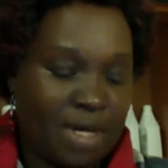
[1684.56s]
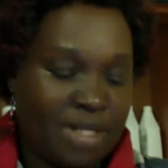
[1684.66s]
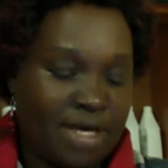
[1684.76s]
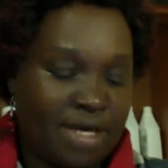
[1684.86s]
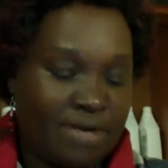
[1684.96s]

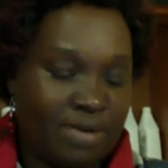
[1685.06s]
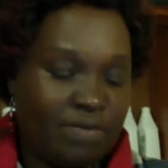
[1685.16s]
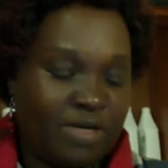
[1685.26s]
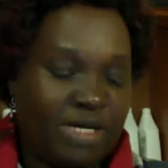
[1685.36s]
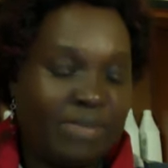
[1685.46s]

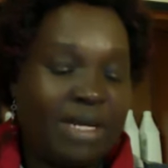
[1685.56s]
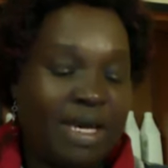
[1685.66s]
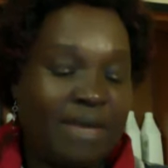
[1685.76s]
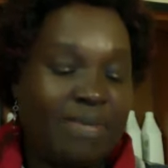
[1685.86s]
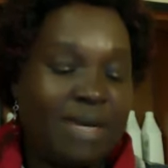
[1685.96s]
then vitamin
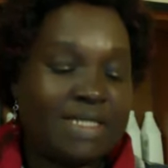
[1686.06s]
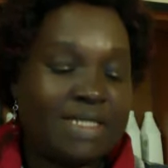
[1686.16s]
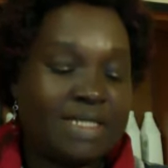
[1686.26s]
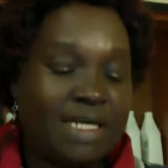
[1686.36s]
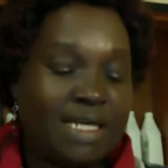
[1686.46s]
A
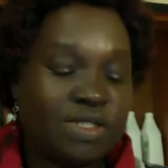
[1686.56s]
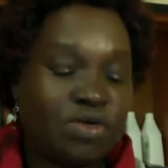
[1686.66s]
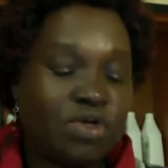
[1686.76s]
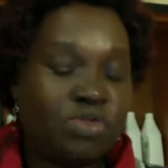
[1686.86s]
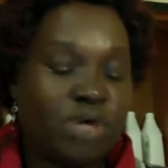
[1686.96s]
plus D is
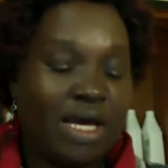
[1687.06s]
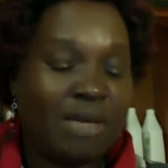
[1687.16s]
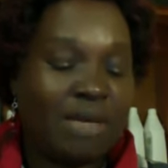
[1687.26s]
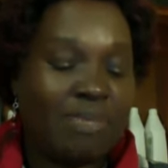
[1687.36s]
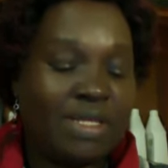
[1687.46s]
going to
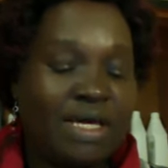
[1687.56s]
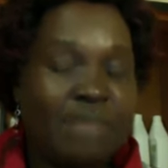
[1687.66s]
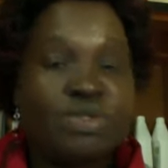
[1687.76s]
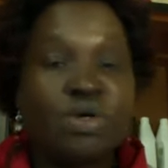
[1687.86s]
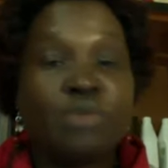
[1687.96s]
help in the
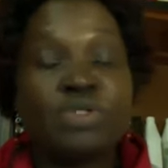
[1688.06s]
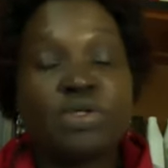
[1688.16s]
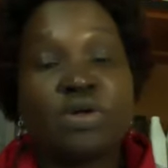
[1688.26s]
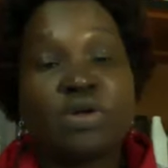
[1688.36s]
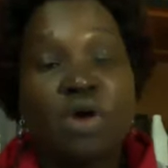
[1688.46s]

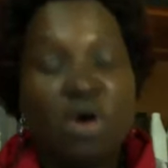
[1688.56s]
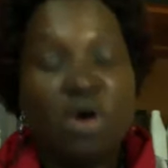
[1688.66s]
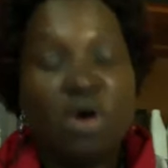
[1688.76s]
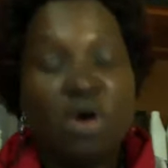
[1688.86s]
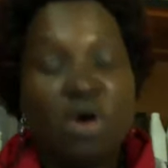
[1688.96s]
absorption
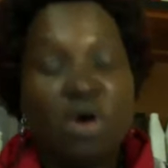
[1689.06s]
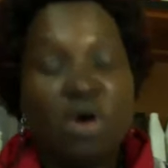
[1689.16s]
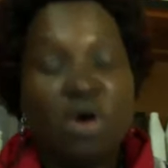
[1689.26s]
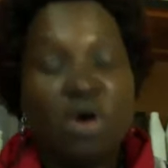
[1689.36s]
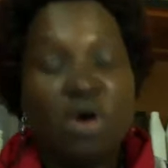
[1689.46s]
of
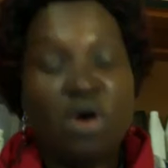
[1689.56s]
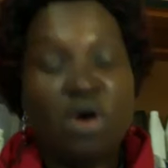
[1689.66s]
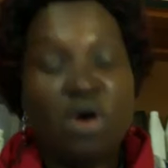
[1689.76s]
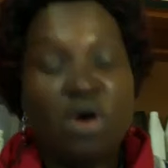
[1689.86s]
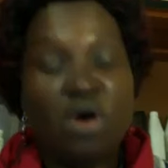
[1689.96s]

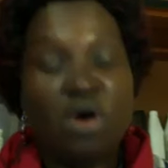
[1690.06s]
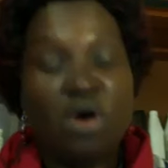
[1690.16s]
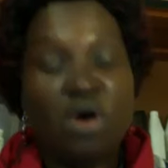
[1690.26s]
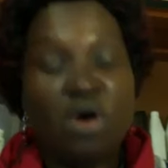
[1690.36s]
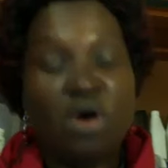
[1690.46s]

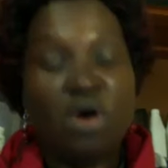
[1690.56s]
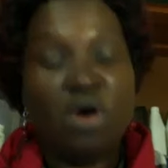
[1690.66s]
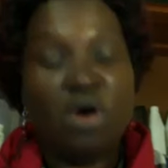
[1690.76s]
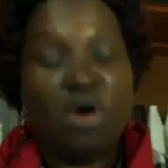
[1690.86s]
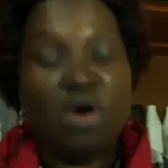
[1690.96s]
that are
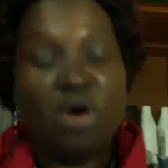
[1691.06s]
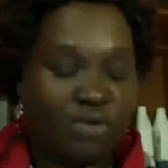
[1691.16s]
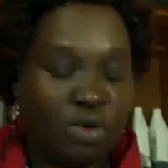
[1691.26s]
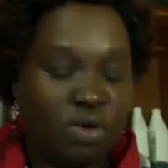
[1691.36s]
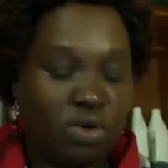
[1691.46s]
important
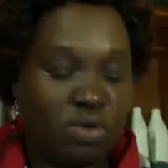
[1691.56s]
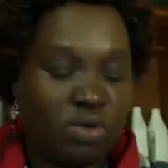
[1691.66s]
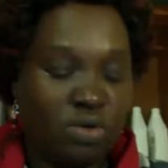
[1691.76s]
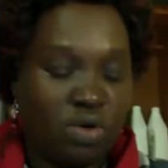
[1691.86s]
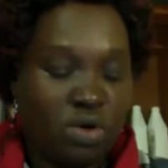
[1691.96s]

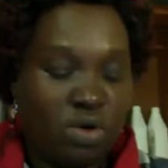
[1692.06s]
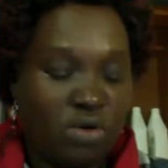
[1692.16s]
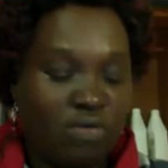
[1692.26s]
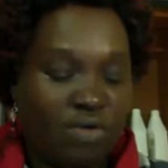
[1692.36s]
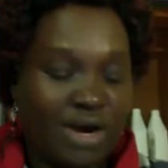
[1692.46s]
for
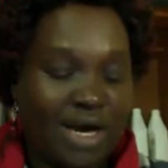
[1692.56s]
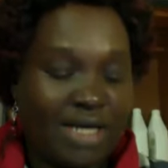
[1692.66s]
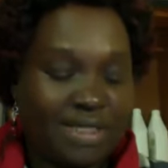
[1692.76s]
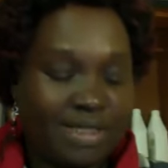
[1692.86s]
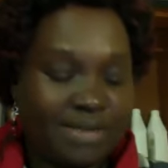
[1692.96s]

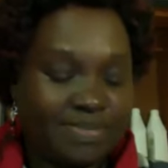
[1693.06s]
us.